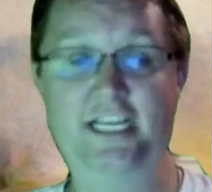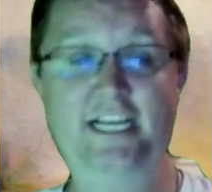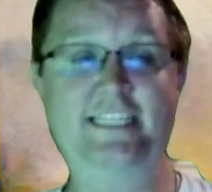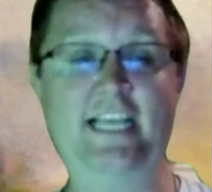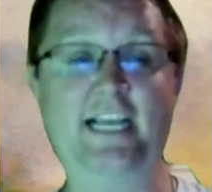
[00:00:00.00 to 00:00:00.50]

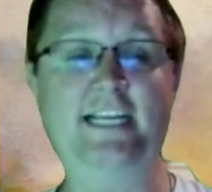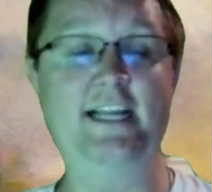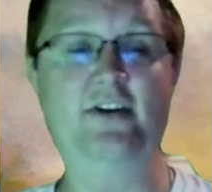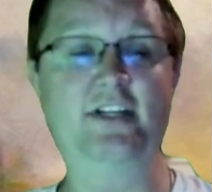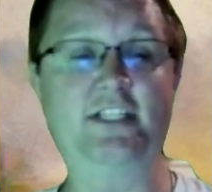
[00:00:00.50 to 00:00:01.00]

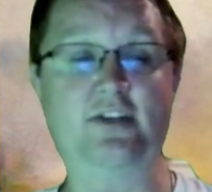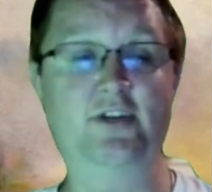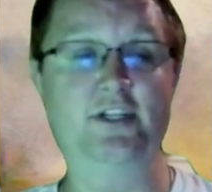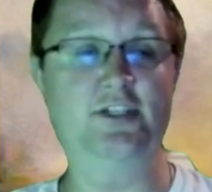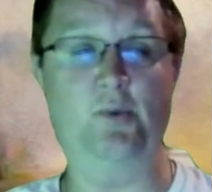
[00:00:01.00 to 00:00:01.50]
secondary
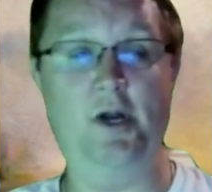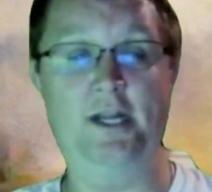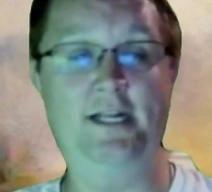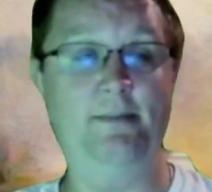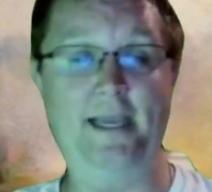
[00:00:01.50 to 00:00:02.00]
students
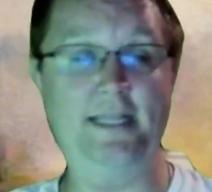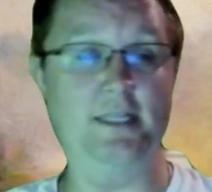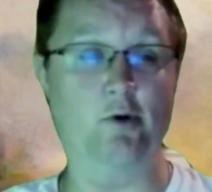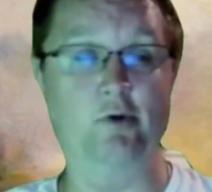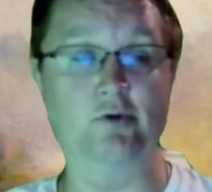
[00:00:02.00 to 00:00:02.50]
wanting to make
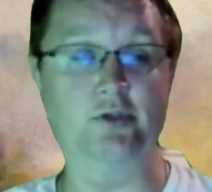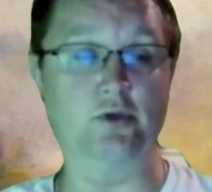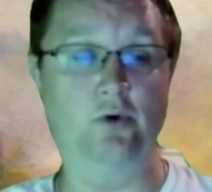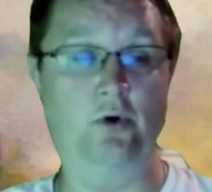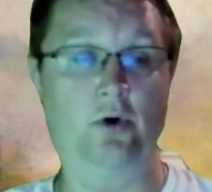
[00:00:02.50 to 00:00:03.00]
their own
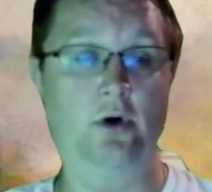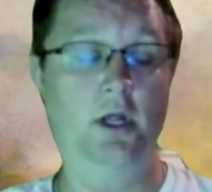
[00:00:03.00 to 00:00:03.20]
school.